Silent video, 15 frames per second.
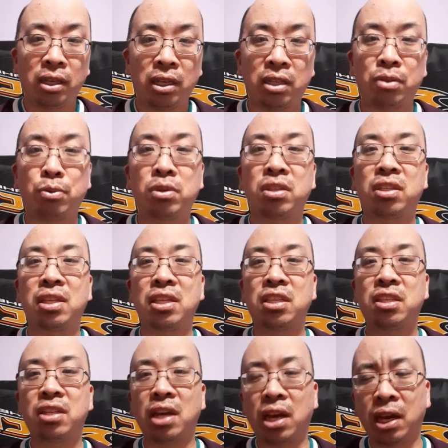It was this
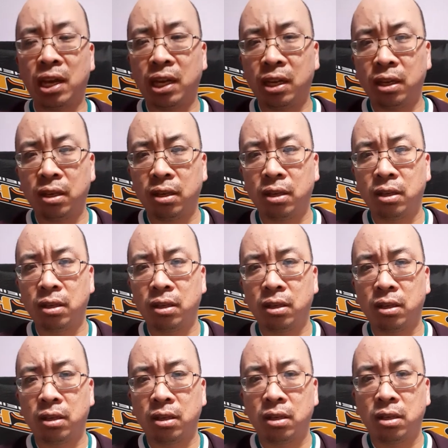day,
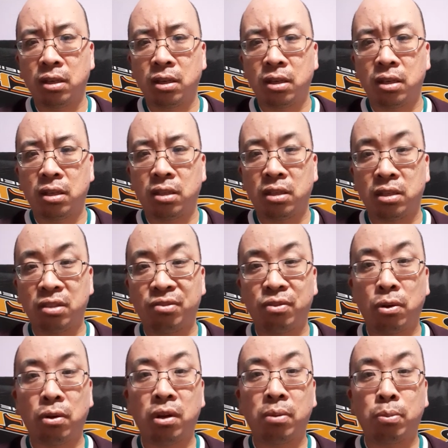this
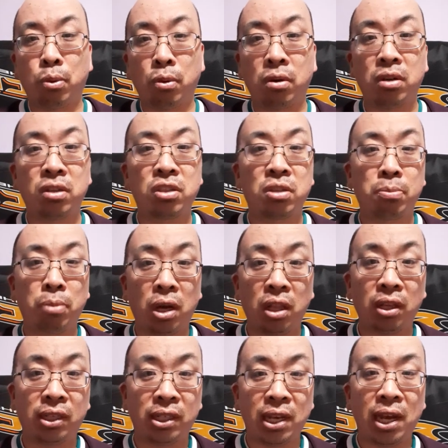very important
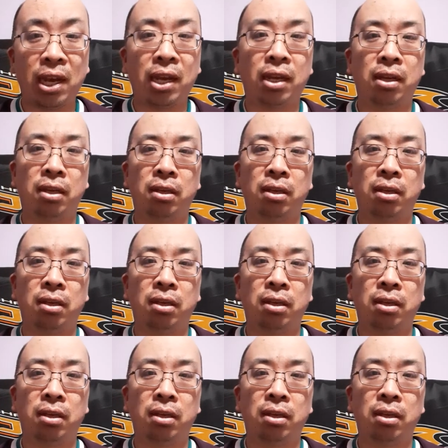symbolic day,